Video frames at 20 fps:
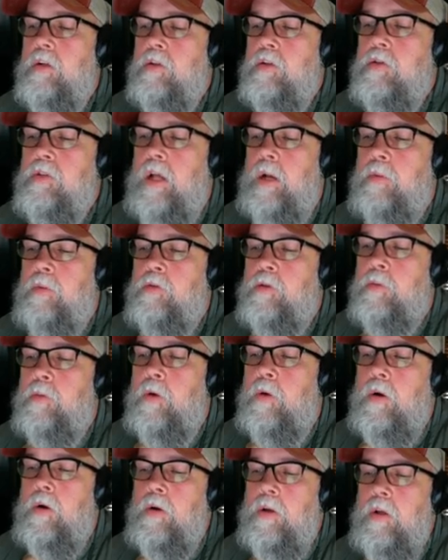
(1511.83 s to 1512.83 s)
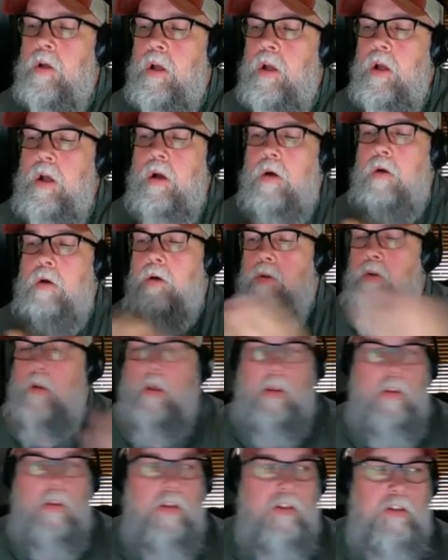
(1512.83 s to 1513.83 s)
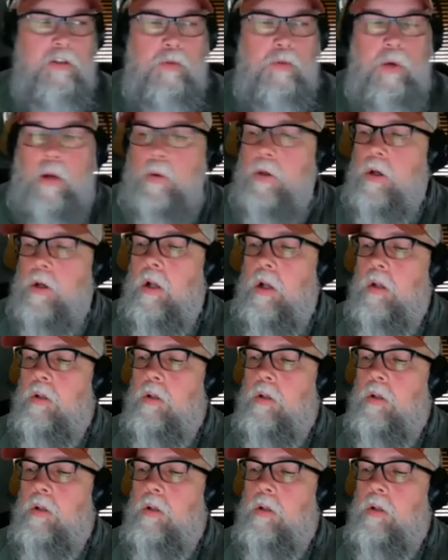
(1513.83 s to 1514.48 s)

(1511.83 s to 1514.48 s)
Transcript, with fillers: Use aperture priority. And this is why we call